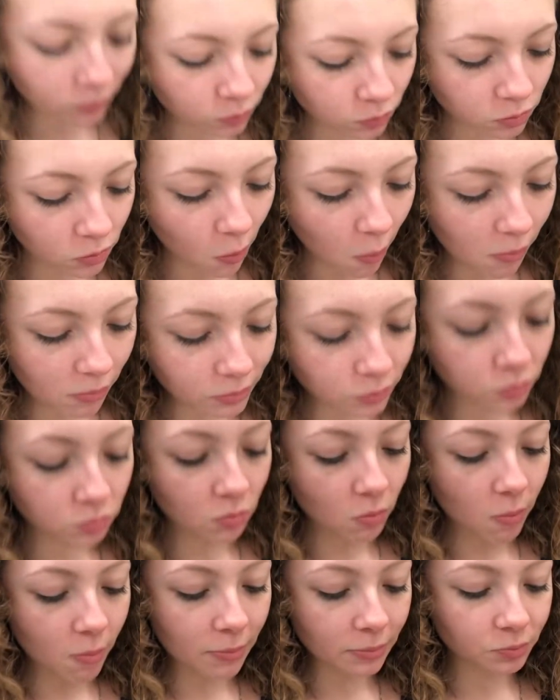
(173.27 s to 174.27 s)
how does it
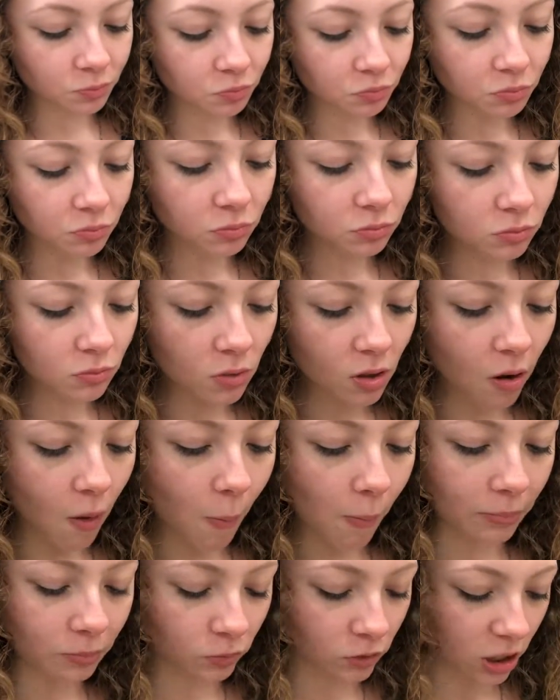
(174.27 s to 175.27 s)
taste?
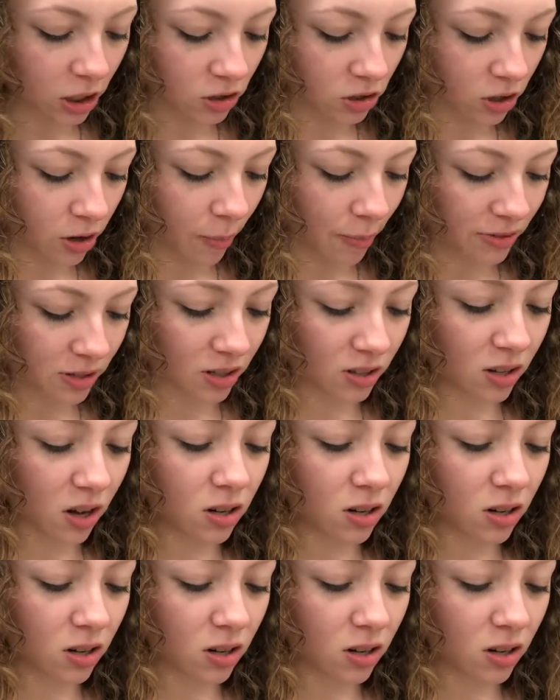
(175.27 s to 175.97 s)
Tastes good besides